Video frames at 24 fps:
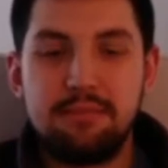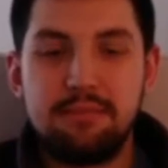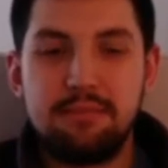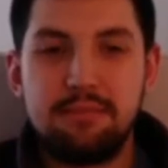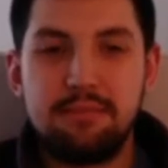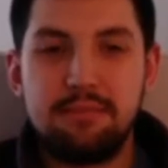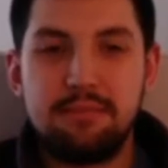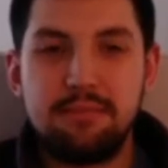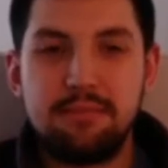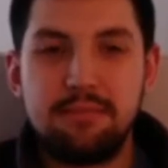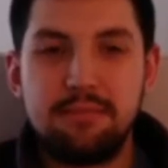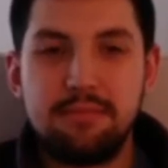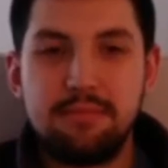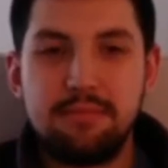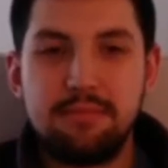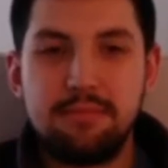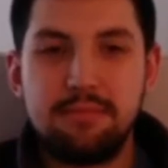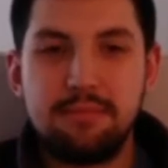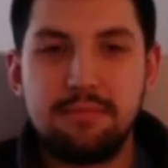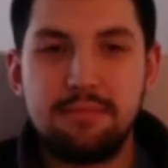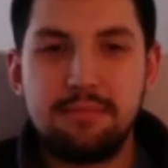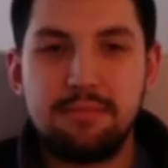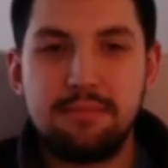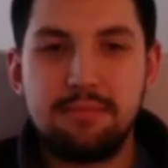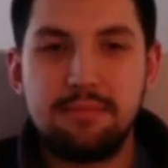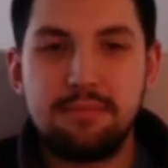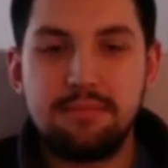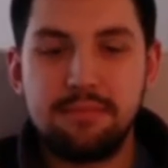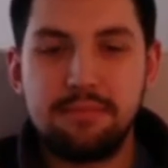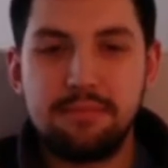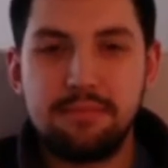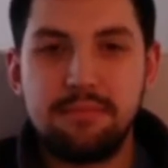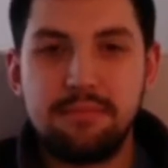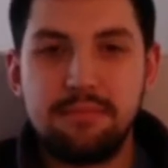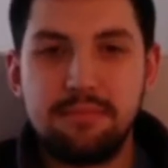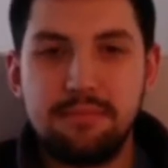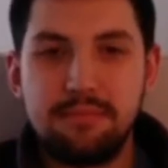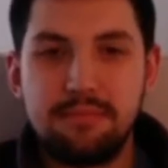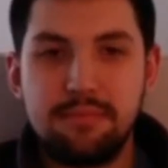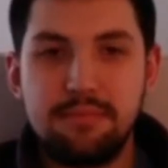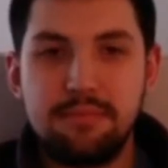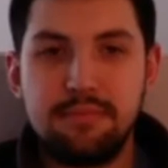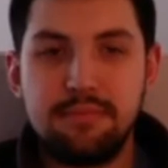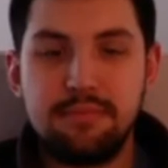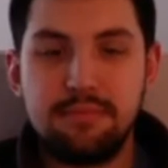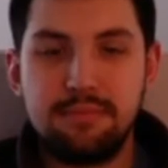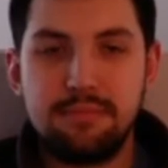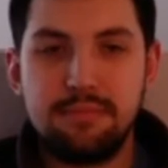
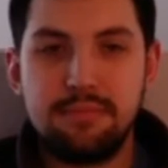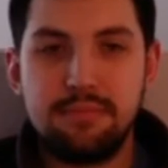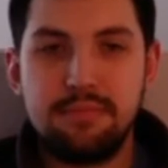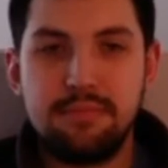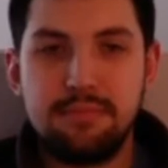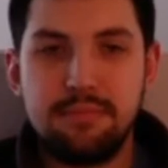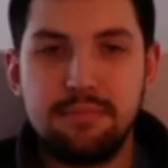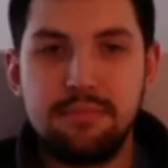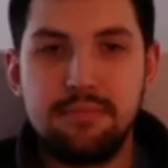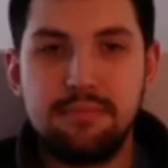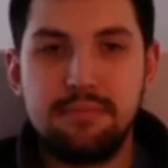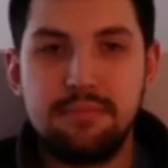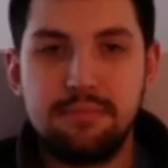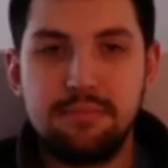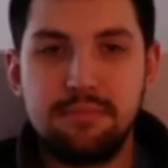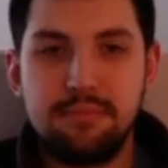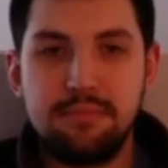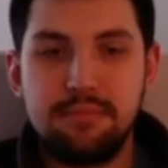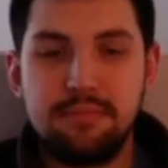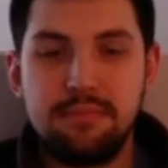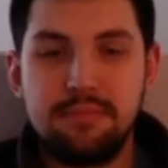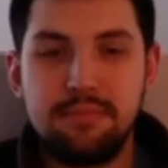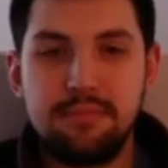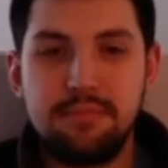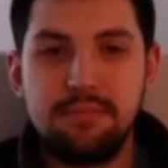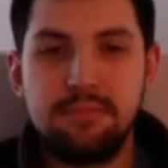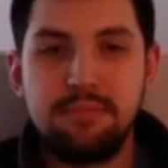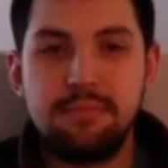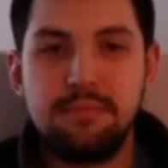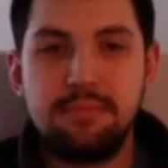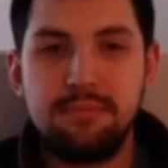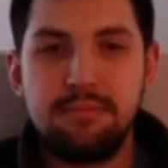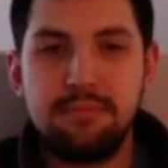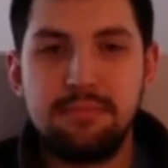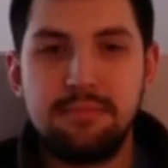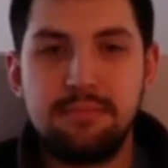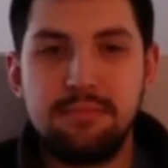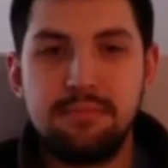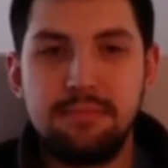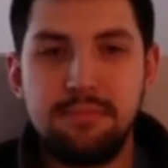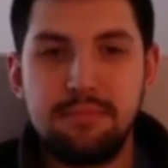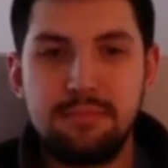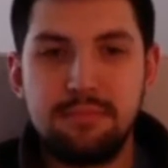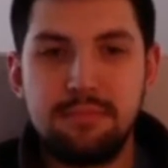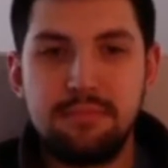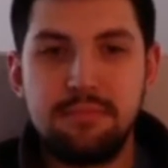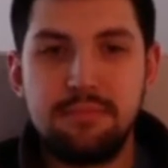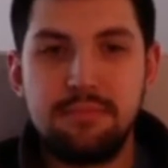
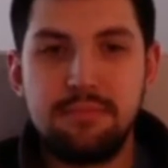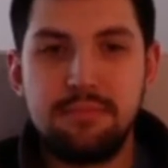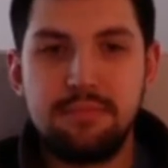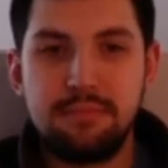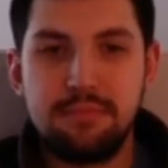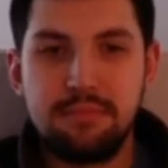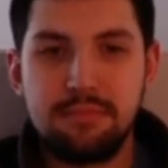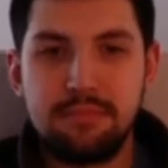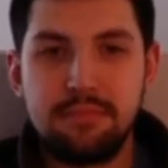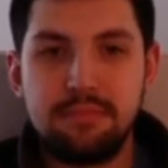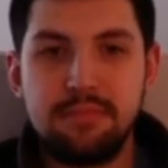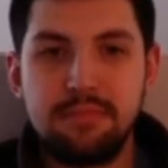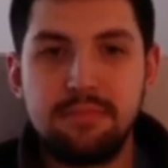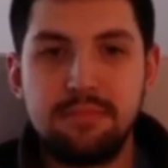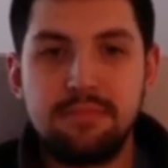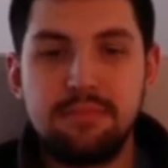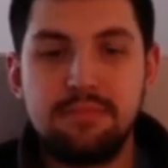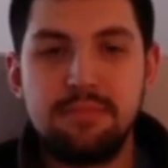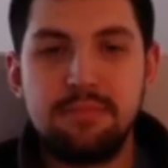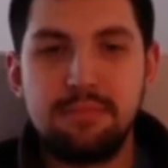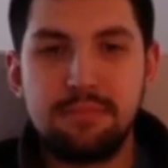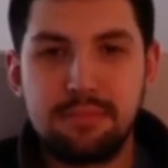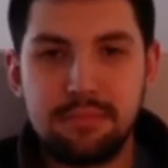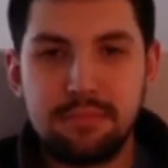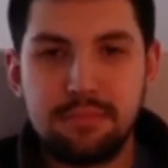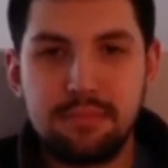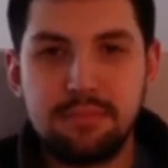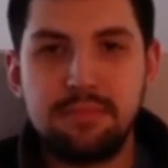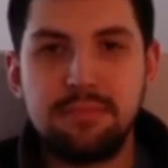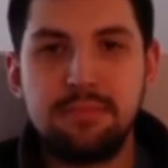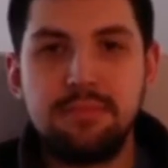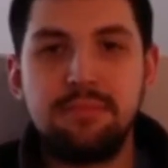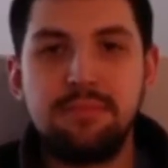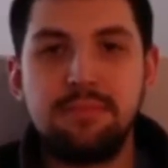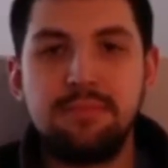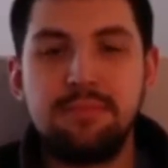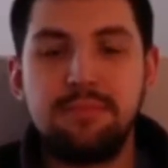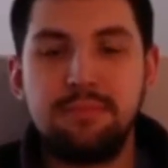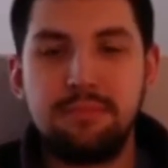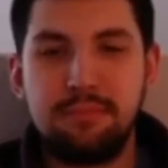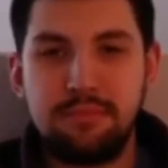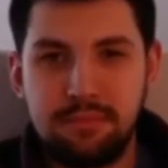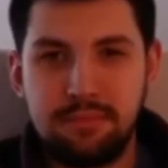This person isn't speaking.